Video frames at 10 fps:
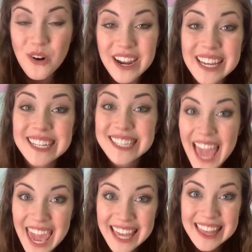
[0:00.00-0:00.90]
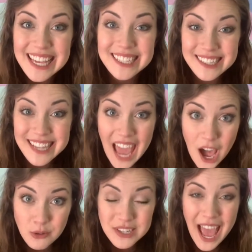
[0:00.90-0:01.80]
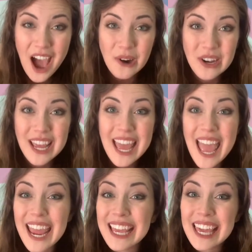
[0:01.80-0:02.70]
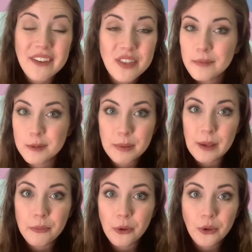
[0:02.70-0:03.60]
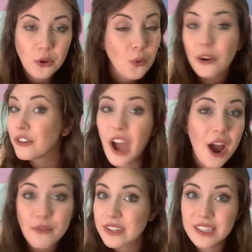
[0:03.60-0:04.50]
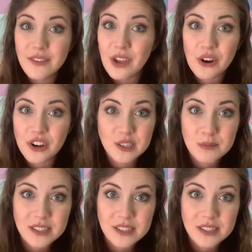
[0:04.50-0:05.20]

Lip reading: we're gonna take these downtown and give them to people who are not receiving Christmas